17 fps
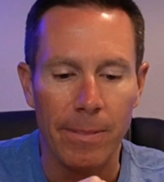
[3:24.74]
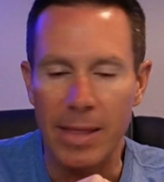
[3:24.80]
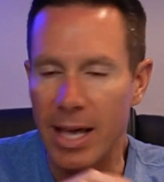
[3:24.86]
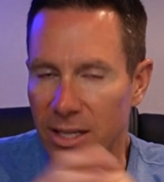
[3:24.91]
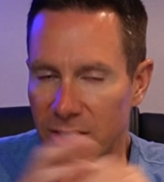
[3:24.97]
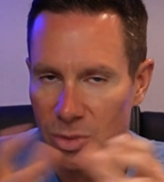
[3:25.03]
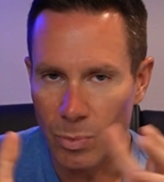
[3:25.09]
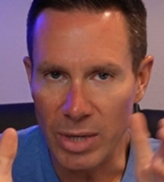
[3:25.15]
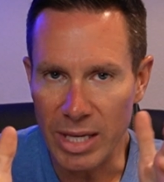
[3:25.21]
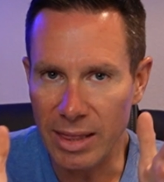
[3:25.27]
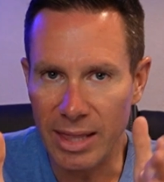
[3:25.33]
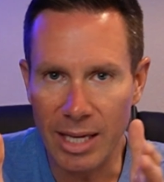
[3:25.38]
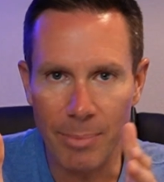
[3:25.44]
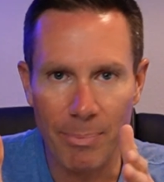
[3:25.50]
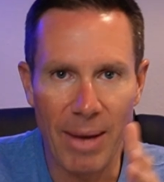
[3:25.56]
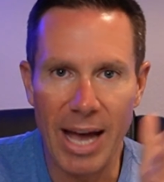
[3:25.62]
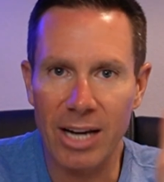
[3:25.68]
yes, we
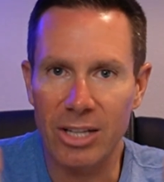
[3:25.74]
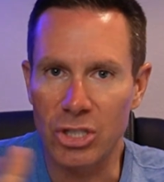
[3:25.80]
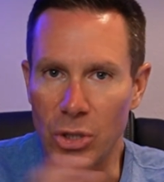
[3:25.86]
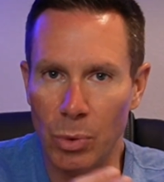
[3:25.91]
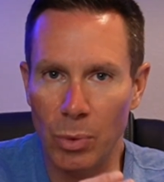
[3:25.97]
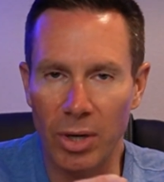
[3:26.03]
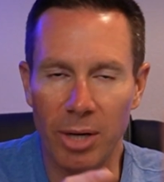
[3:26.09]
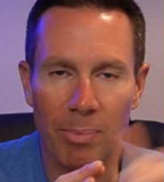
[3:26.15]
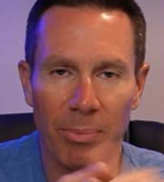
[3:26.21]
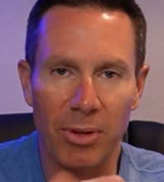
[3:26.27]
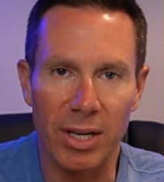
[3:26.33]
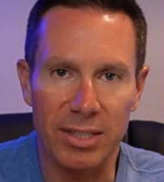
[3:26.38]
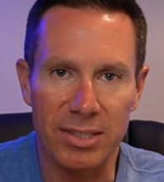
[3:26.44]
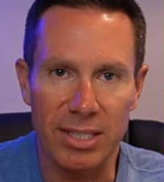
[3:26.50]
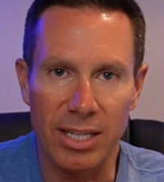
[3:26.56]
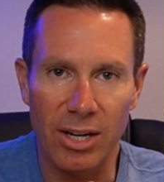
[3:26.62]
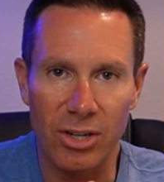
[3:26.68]
think back 200
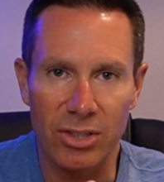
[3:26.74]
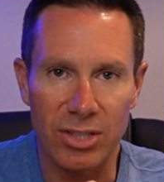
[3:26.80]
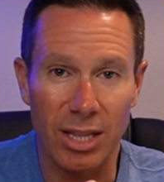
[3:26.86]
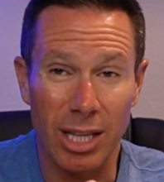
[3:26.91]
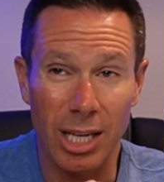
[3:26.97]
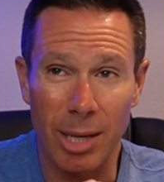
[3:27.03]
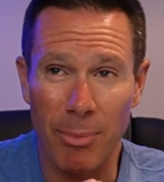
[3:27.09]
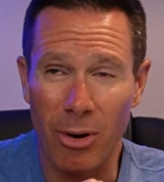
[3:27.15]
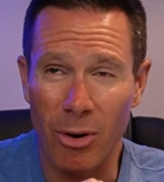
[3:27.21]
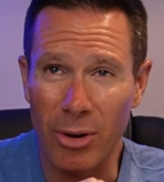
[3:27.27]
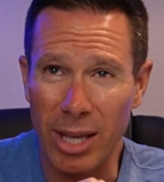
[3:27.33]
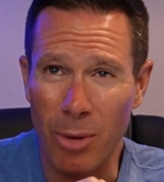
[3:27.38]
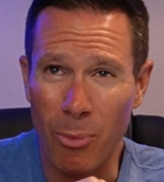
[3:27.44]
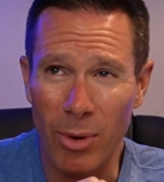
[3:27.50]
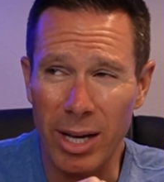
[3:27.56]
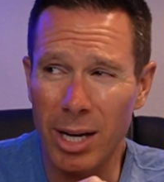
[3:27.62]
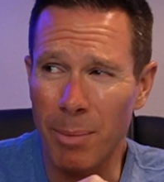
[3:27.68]
plus years and think about,
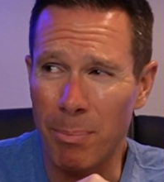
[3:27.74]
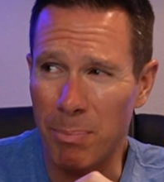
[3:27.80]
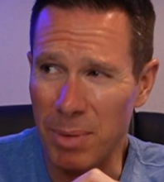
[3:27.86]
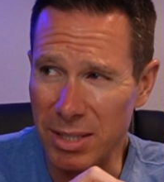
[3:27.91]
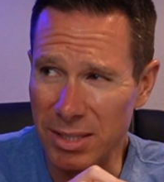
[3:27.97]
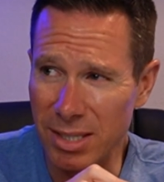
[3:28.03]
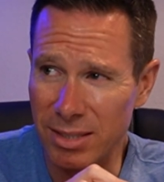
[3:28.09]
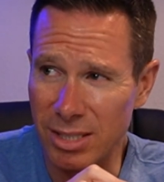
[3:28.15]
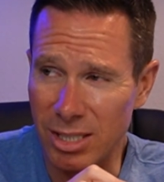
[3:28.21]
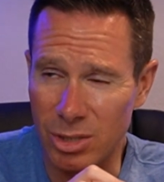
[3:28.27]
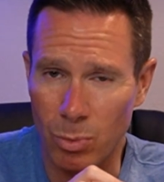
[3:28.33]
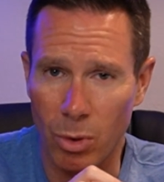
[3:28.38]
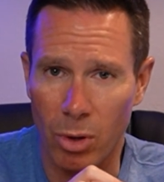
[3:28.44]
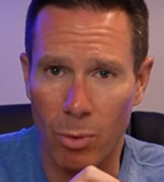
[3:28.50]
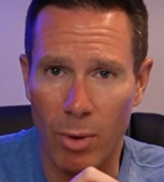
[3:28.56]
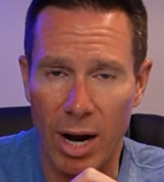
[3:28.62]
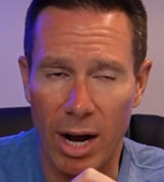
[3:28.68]
okay, what kind of businesses
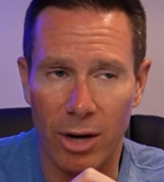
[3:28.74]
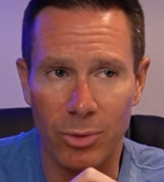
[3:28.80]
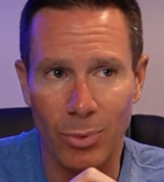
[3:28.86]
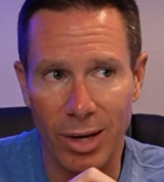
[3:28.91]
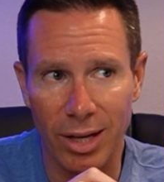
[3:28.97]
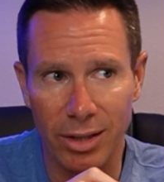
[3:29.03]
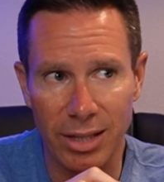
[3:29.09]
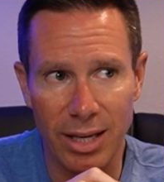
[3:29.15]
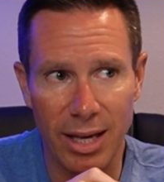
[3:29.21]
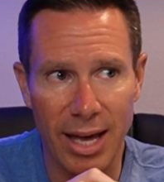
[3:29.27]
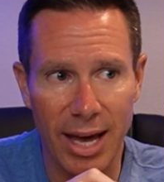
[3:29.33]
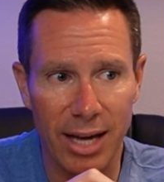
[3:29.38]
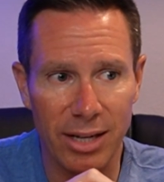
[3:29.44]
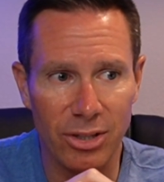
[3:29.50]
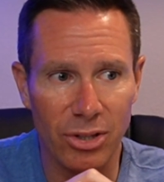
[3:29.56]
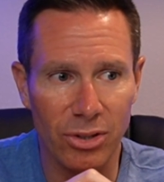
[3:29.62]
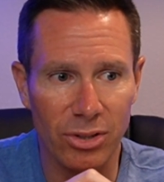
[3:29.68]
were around? Well, you
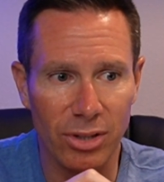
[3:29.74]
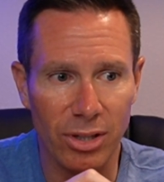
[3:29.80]
had your